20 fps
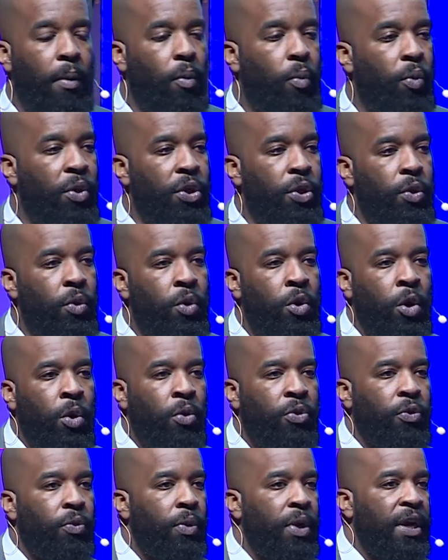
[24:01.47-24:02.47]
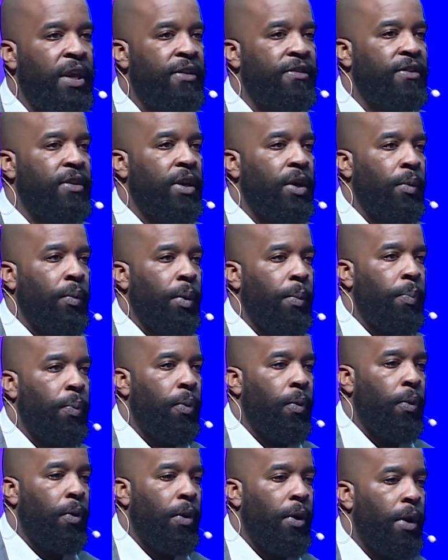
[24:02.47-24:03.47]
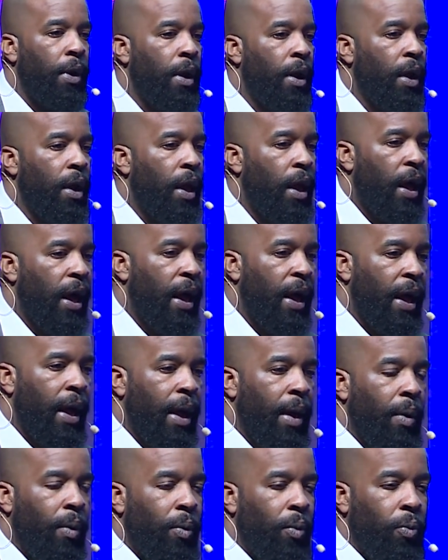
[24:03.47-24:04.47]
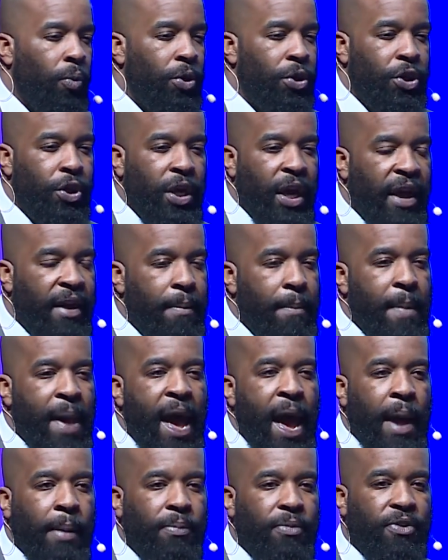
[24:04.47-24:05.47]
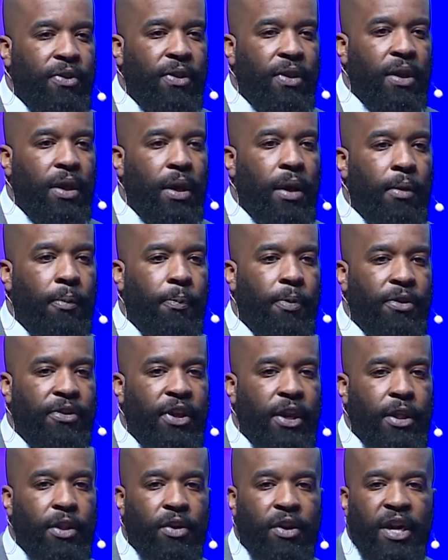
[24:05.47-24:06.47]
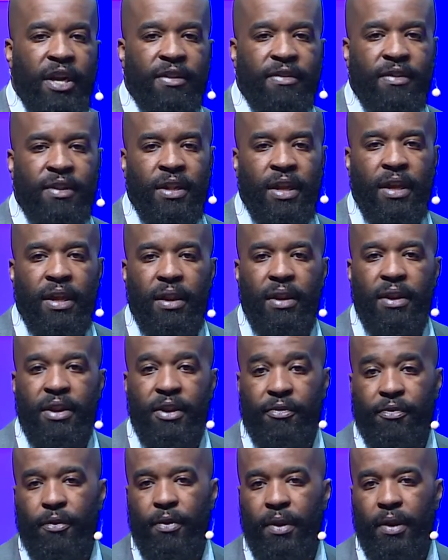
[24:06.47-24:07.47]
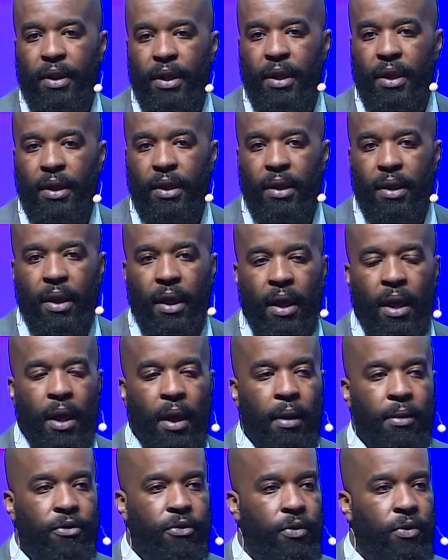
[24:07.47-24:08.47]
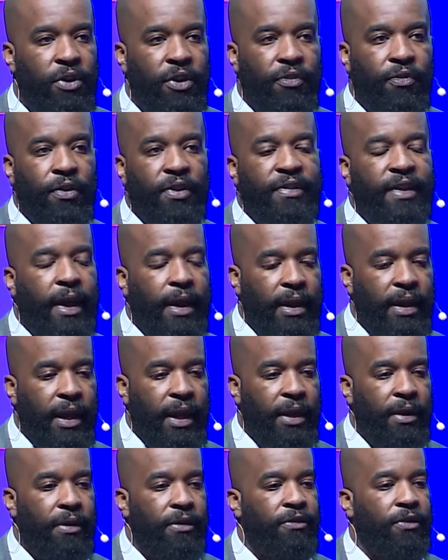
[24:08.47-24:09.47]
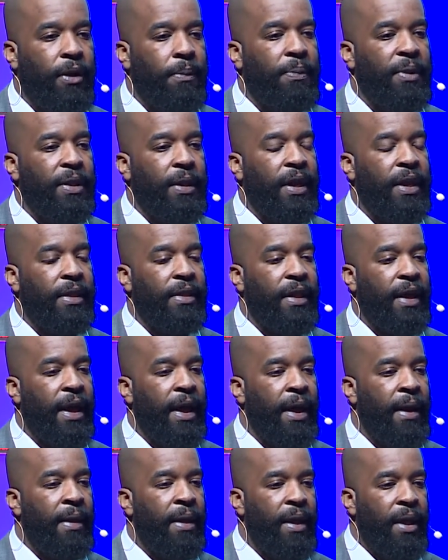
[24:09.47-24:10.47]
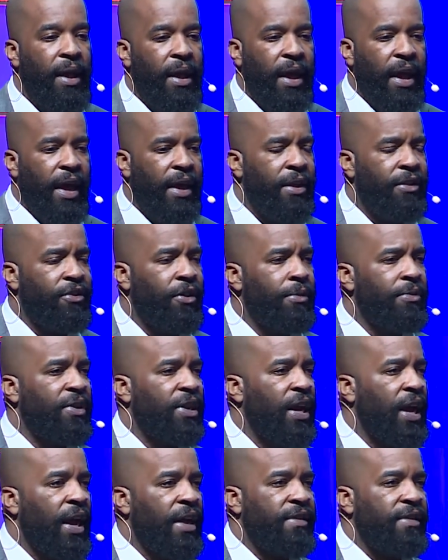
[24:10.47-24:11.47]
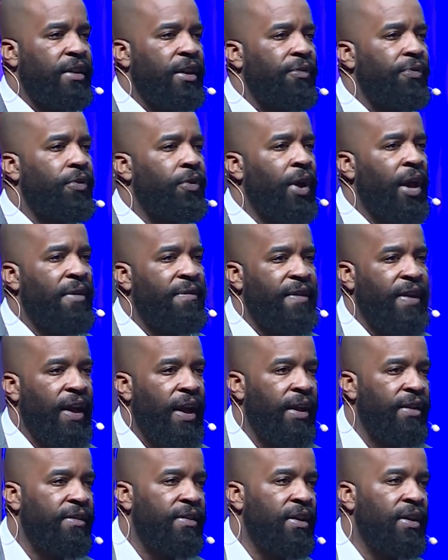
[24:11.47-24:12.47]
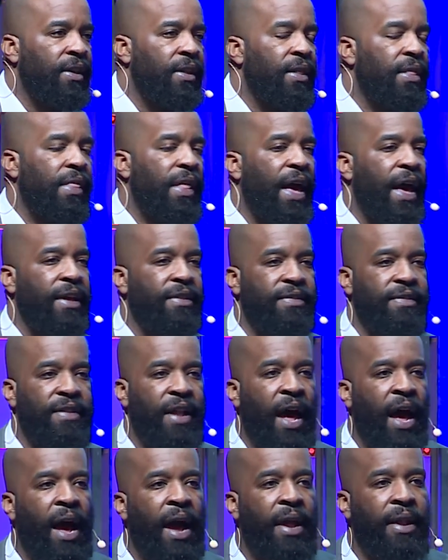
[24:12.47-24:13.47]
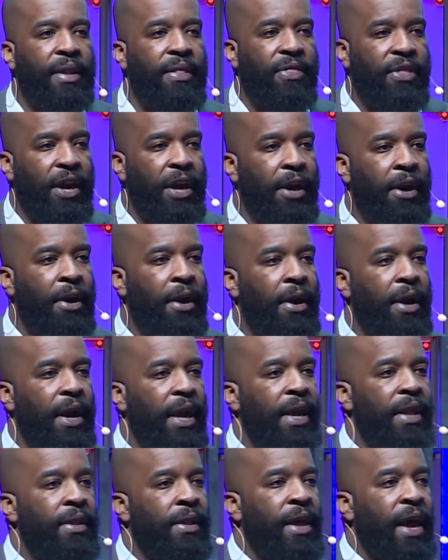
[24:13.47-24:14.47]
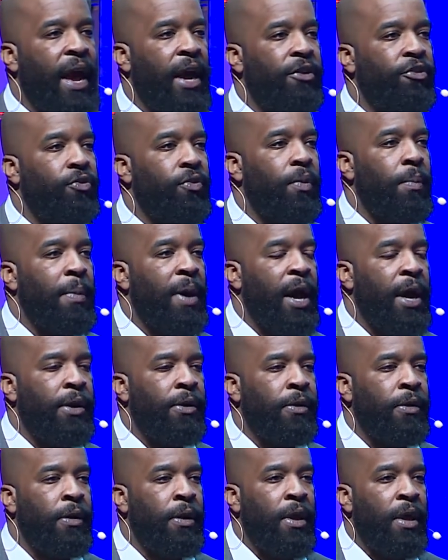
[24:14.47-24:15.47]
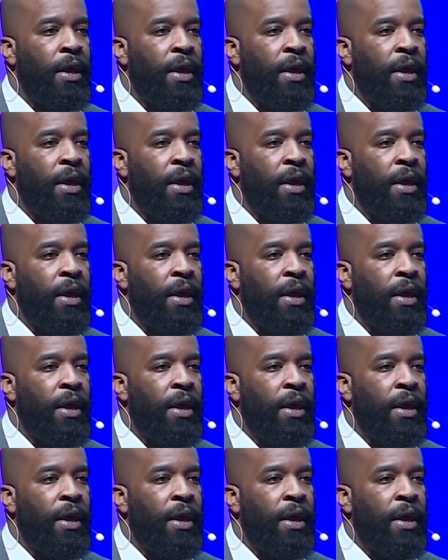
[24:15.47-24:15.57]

When you go through an incident report, would you have mapped a particular incident differently to a different technique or something like that? And in terms of content, if you have content that's not there in the actual model